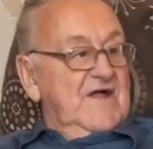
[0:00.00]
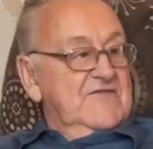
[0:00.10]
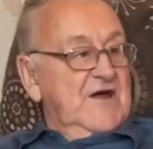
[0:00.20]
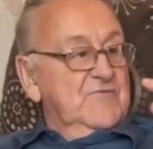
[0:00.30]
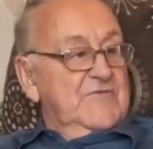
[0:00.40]
one.
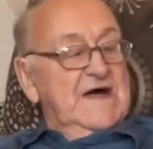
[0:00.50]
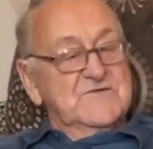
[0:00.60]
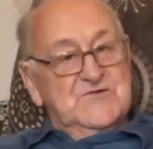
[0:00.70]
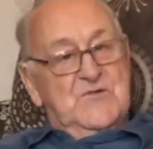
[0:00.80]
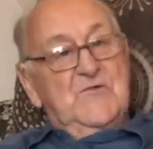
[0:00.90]
Then
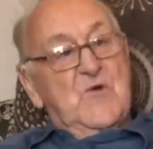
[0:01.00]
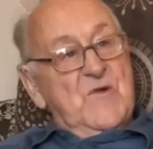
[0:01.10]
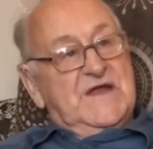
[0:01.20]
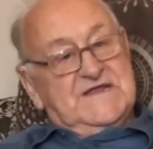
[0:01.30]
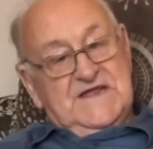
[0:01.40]
that was when we
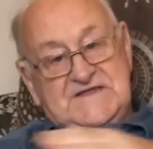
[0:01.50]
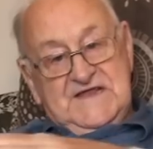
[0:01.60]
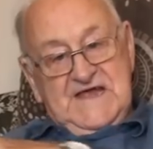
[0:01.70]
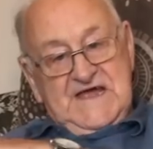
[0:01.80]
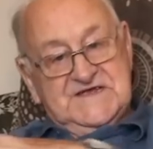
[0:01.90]
went into
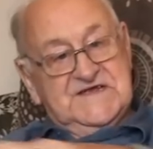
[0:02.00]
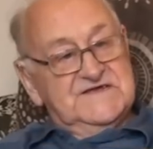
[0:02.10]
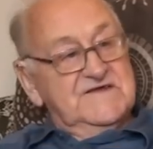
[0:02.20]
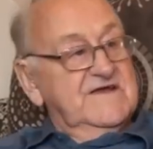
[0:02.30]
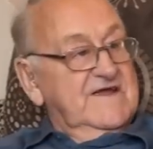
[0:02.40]

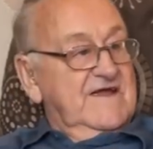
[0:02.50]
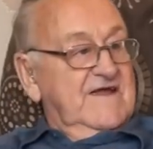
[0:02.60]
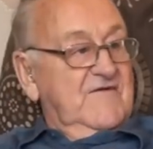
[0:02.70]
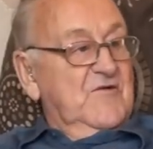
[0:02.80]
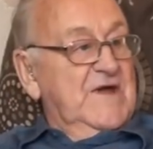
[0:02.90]
desks.
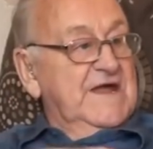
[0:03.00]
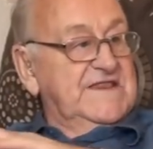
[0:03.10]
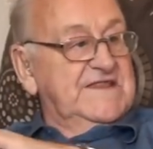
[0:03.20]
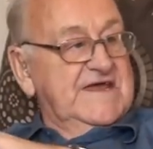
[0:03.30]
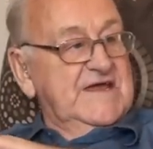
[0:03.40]
We had
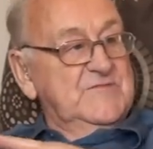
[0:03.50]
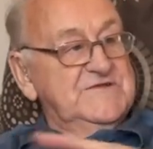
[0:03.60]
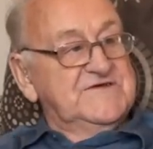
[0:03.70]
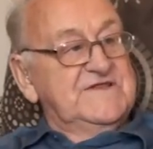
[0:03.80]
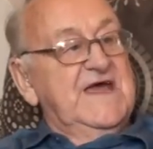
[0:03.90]

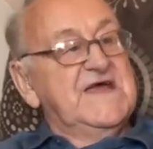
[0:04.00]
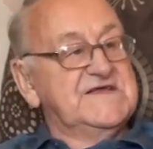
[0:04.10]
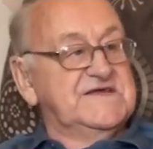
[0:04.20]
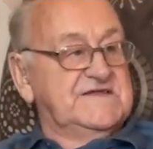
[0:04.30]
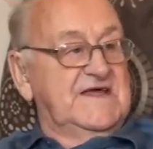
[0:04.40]
tables and
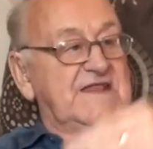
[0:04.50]
desks then.